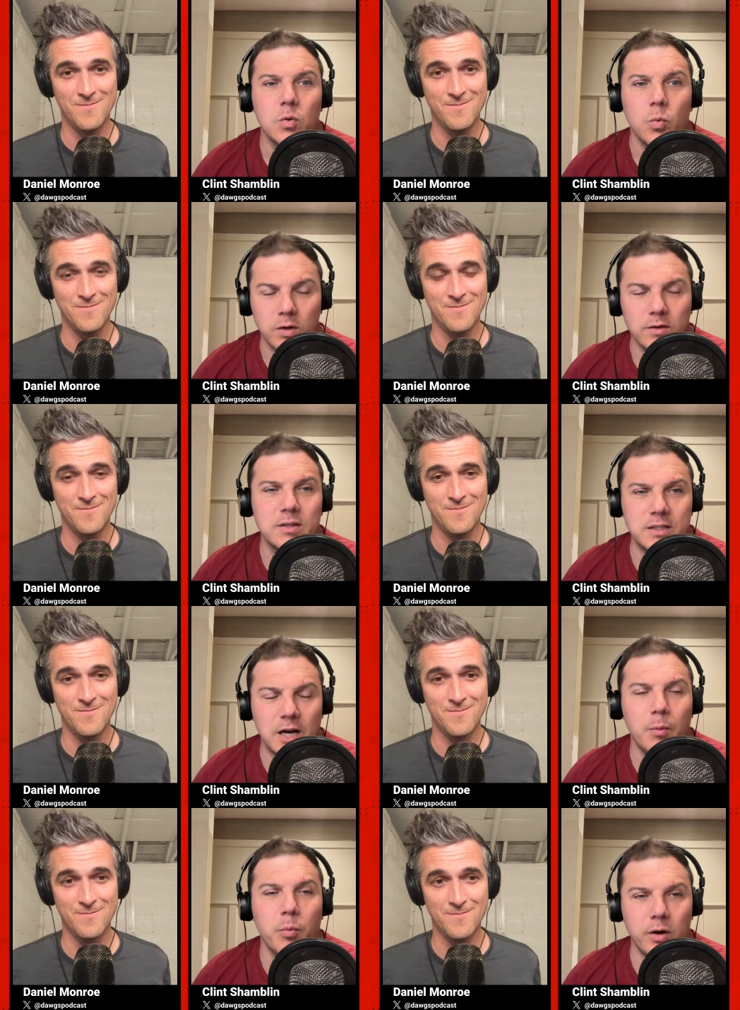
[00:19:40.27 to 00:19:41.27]
Speaker 1: one of the
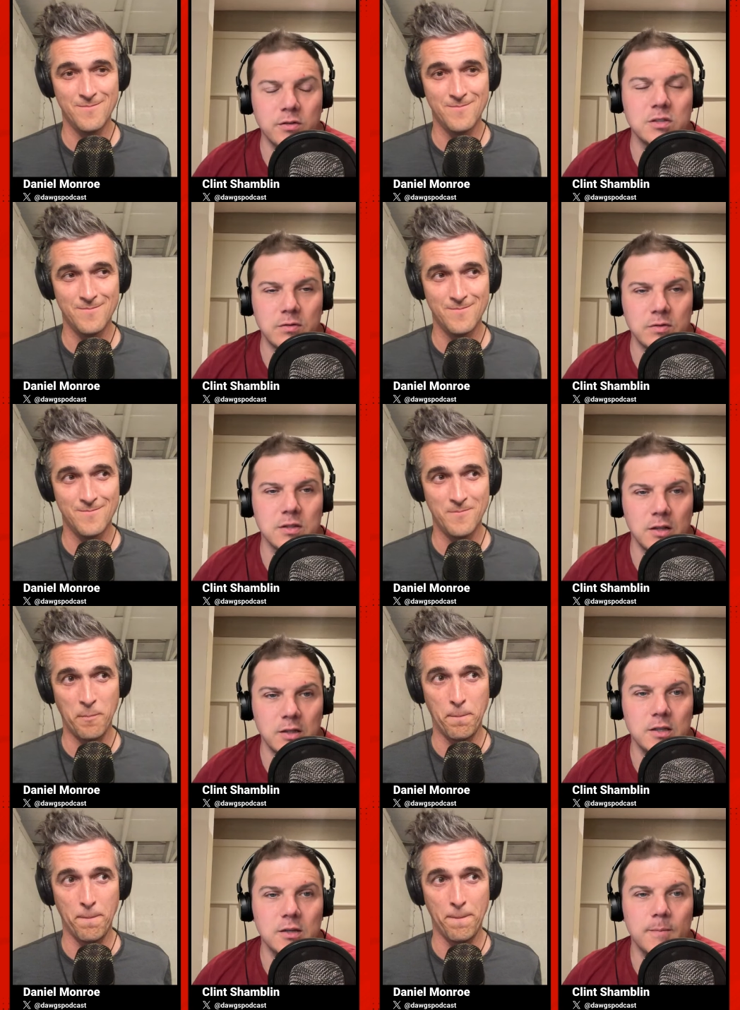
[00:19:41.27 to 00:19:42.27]
top wide receivers in the
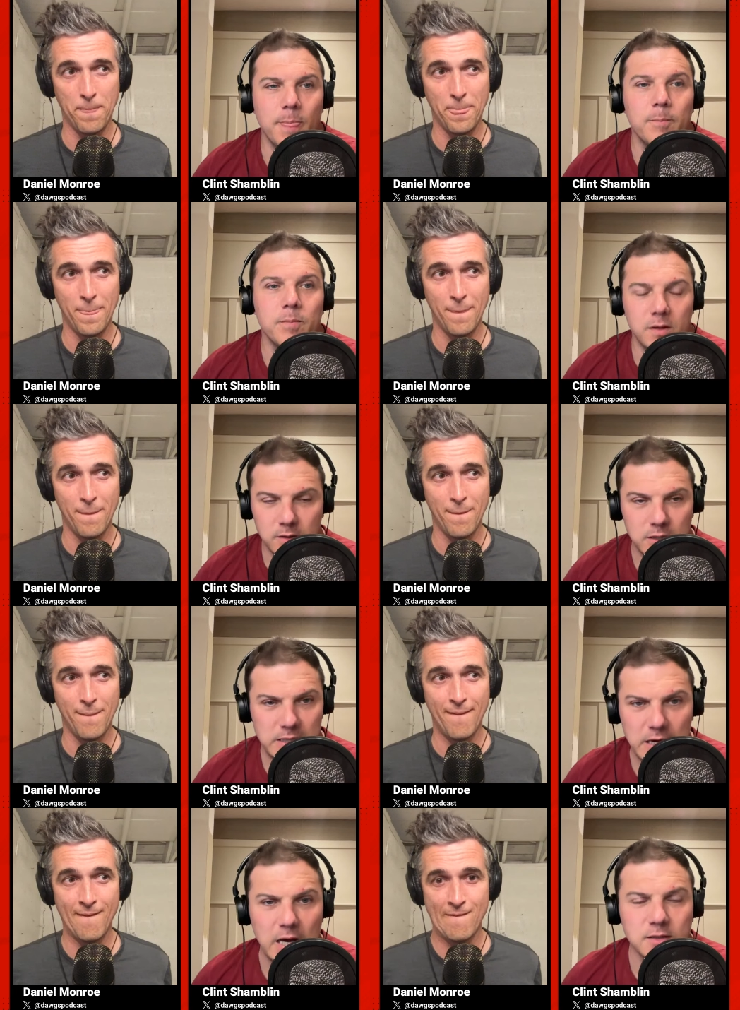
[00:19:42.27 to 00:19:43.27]
league.
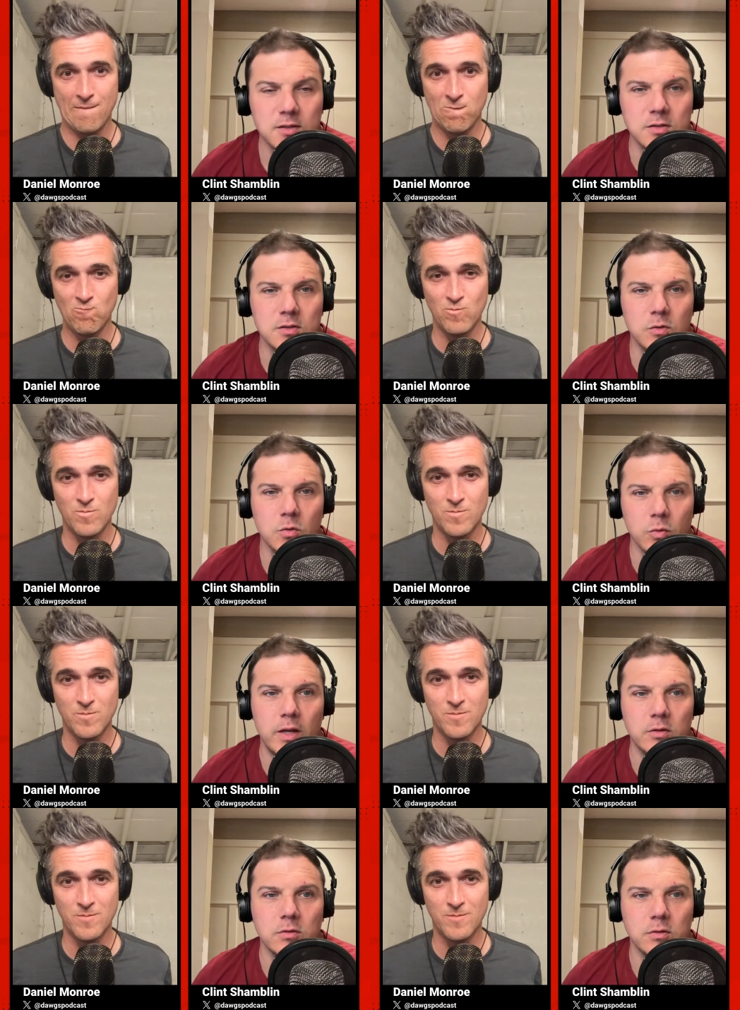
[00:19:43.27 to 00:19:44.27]
Yes,
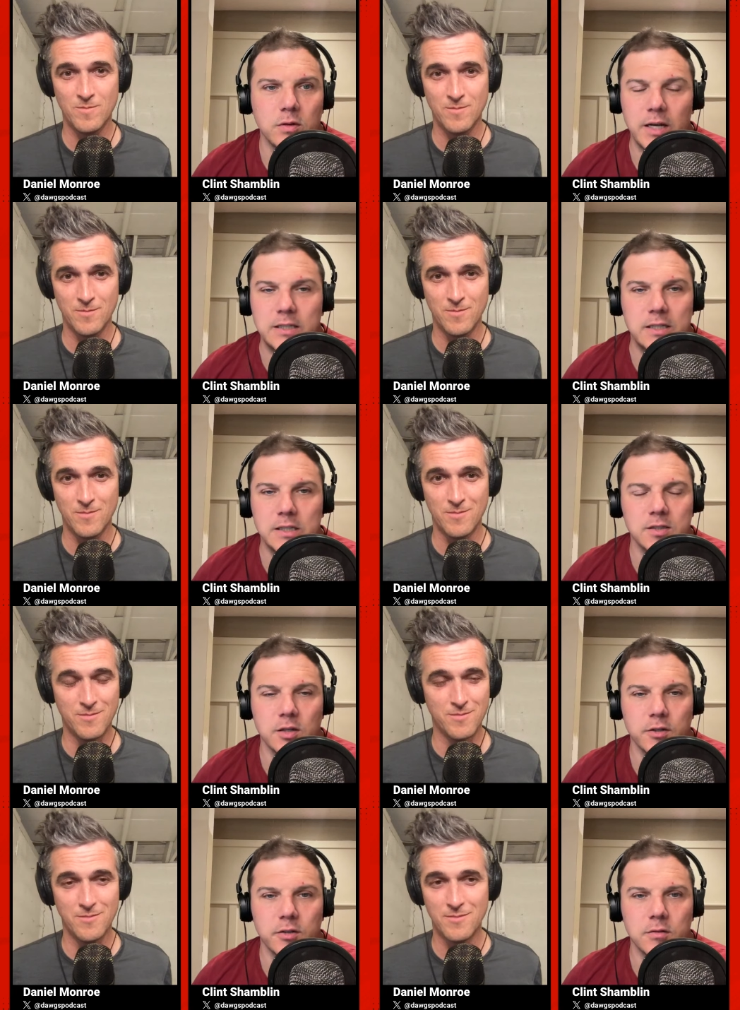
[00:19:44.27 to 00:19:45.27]
Randall. I didn't
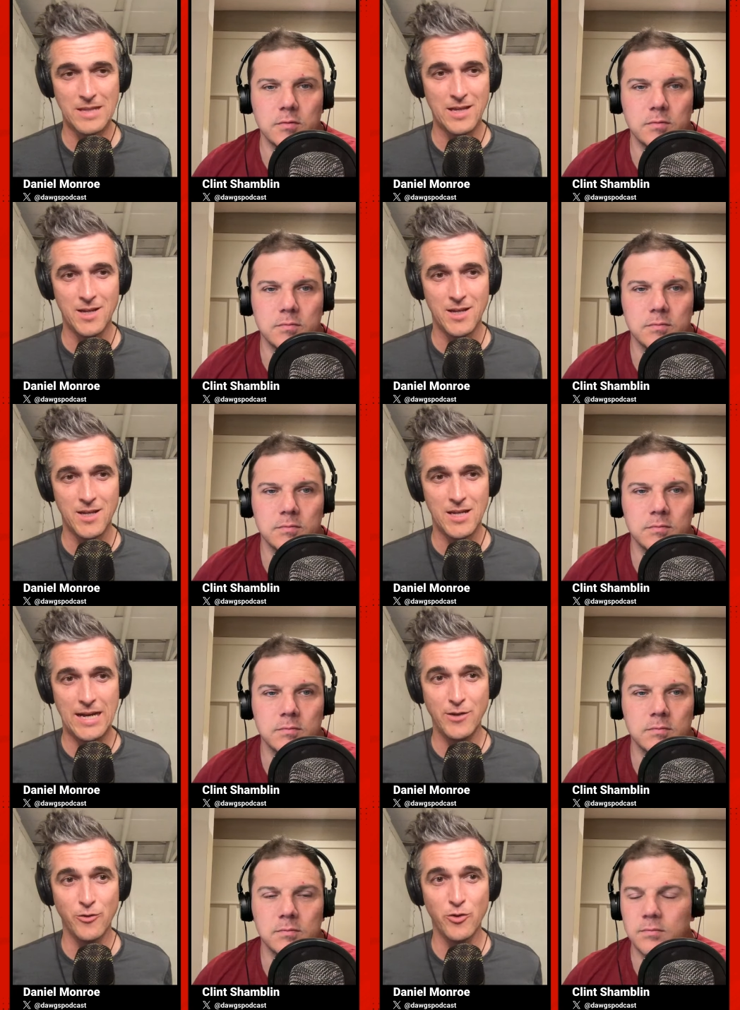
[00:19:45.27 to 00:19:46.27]
stutter.
Speaker 2: I
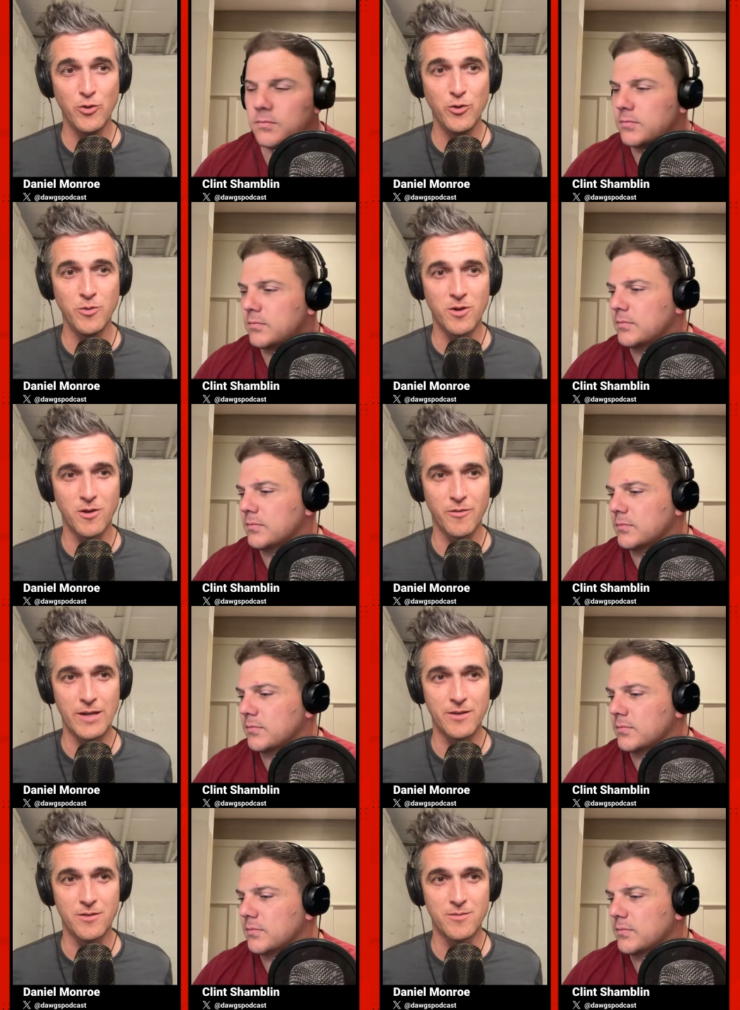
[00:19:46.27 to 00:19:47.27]
don't know who you are,
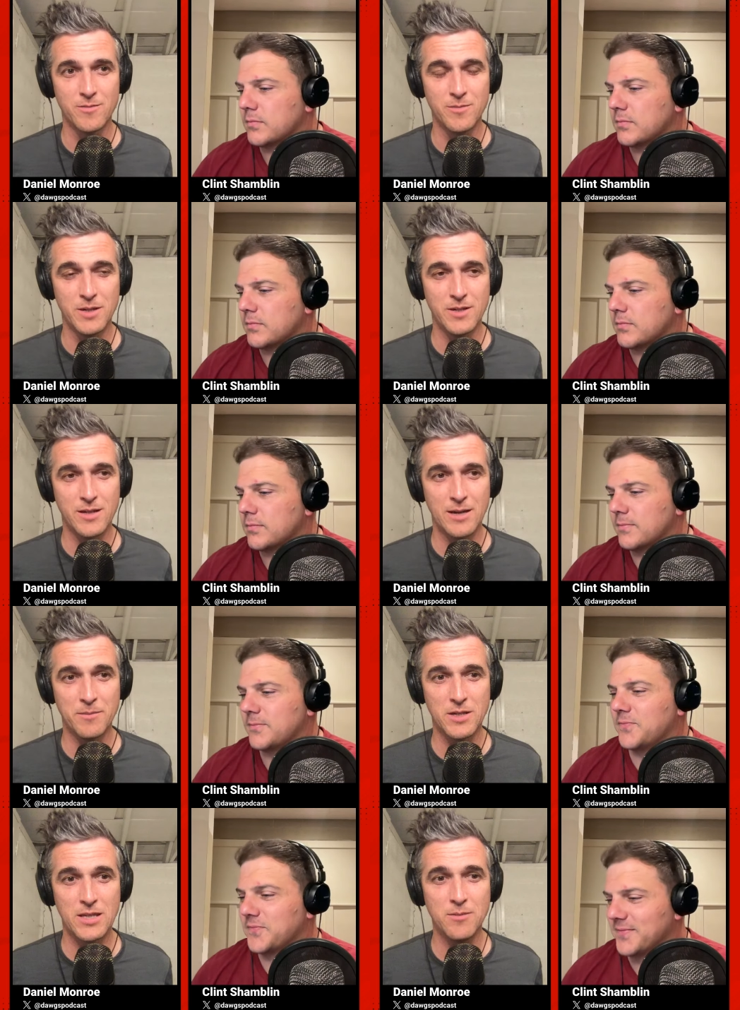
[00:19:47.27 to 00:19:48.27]
Randall, but I'm going
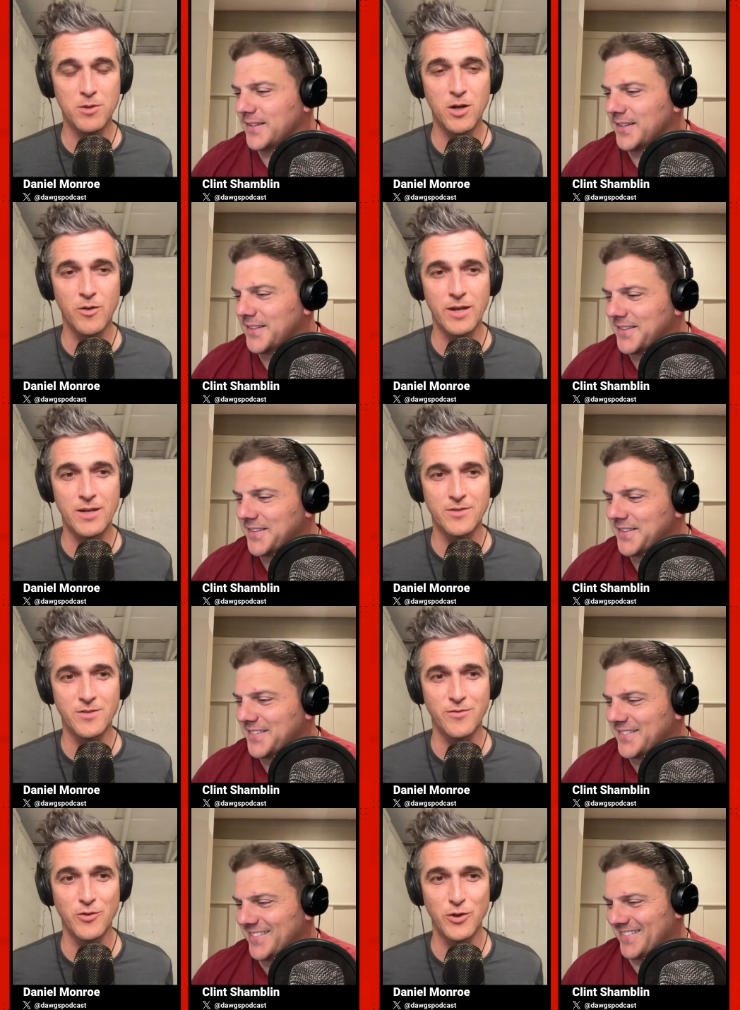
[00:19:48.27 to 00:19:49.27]
to keep going as
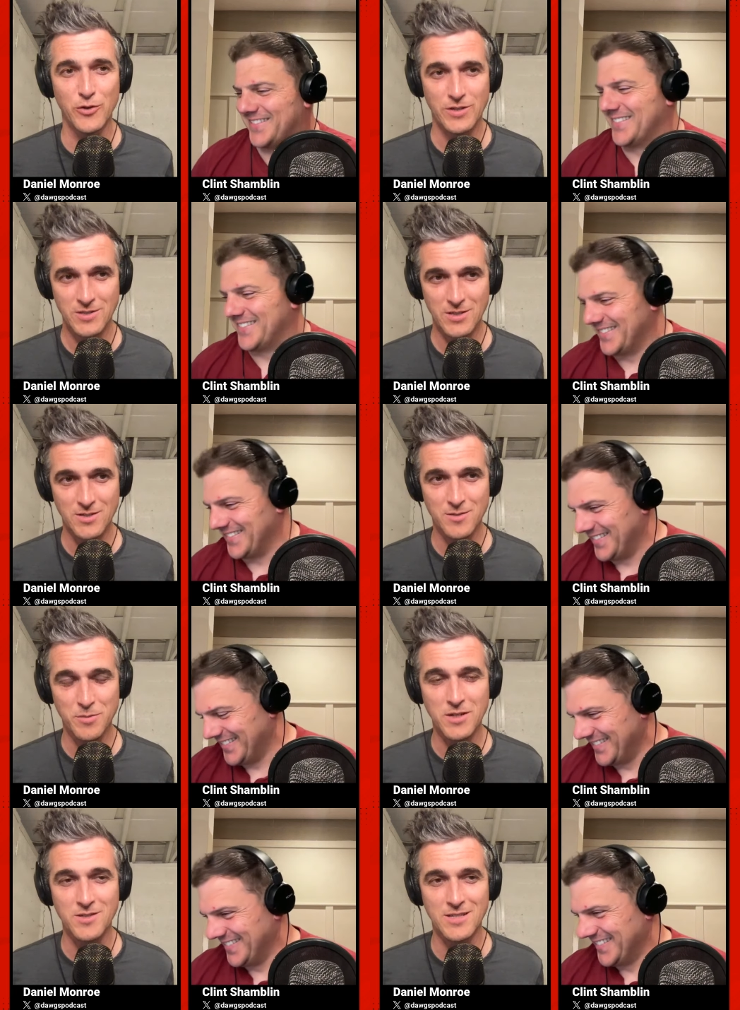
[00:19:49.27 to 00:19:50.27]
if you don't exist
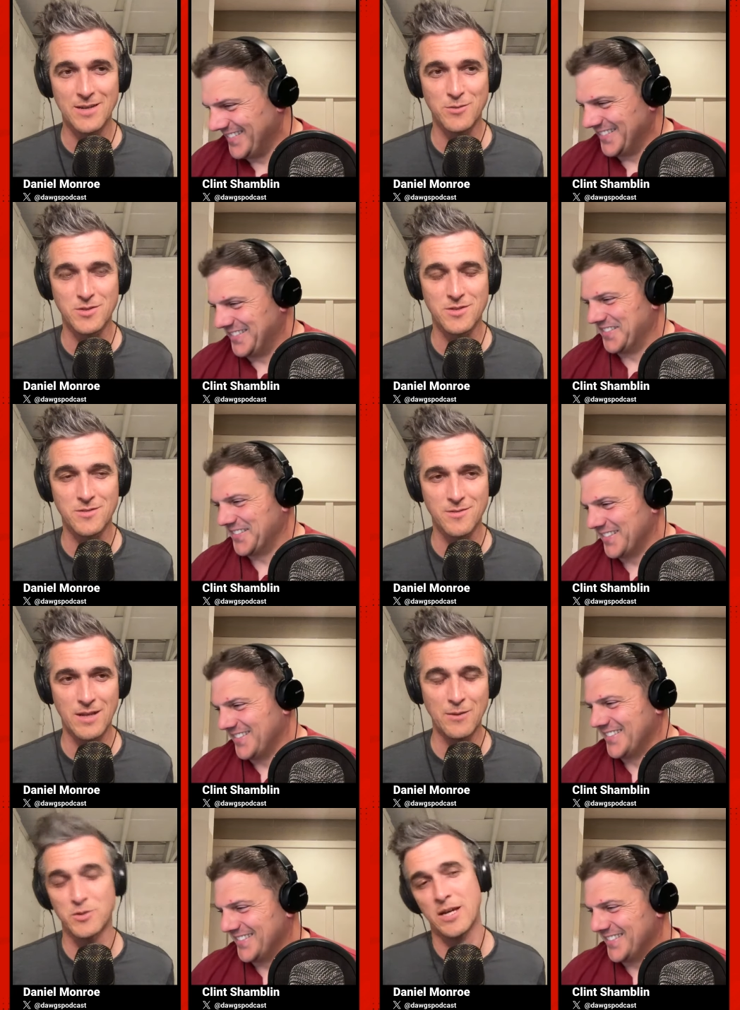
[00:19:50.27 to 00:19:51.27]
because that was I
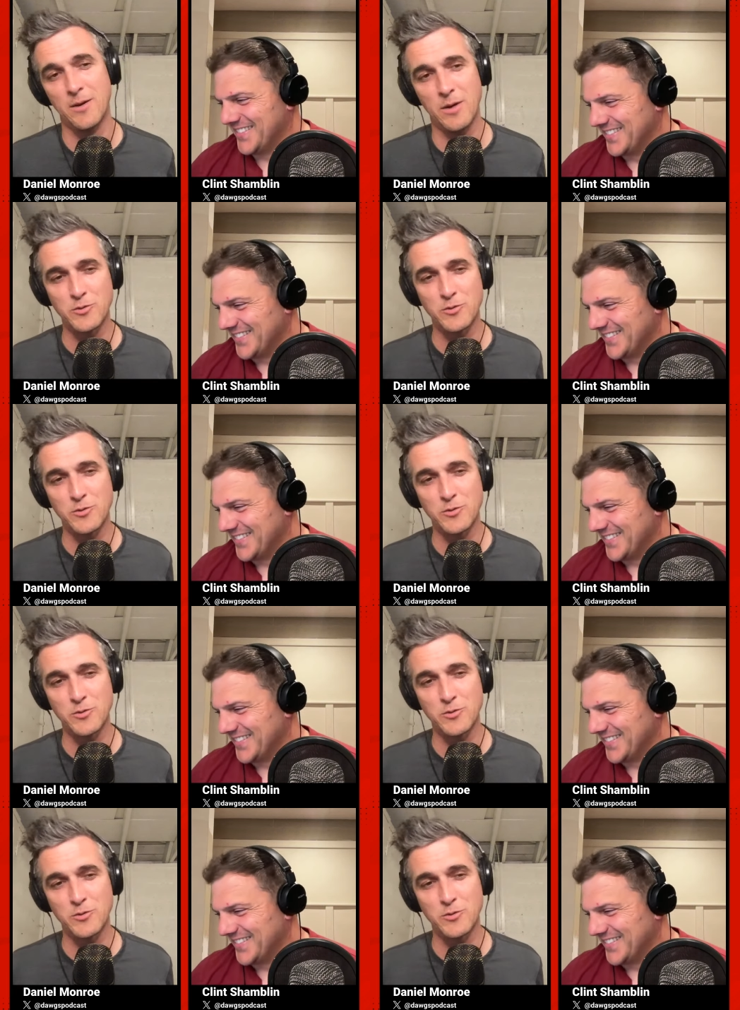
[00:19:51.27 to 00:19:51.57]
was how I was